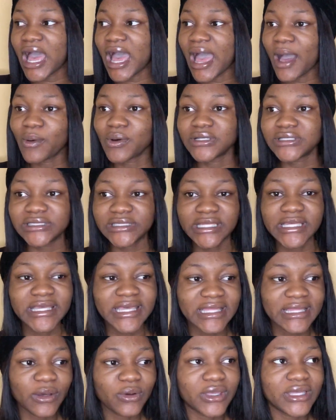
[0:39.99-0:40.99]
I was
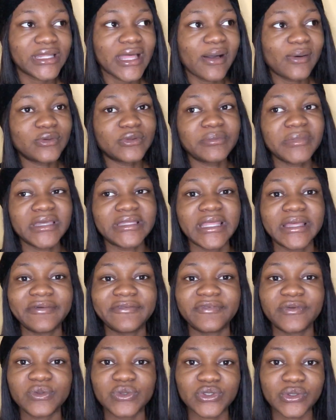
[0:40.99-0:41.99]
thinking, okay, that would make them
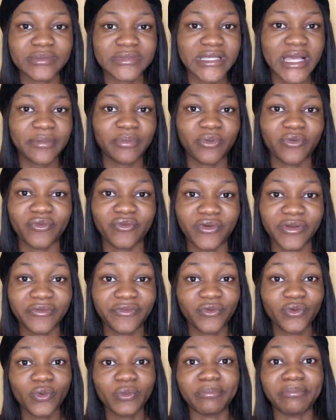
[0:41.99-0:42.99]
feel some type of way,
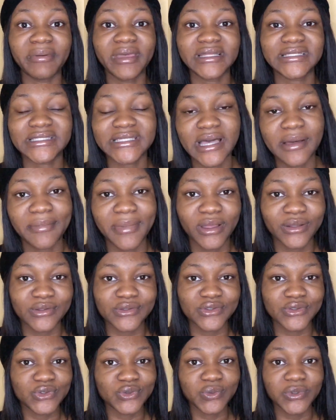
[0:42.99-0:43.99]
feel better about the
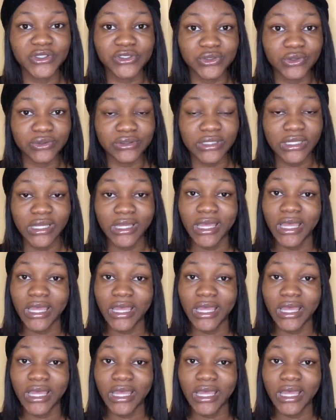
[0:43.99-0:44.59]
situation.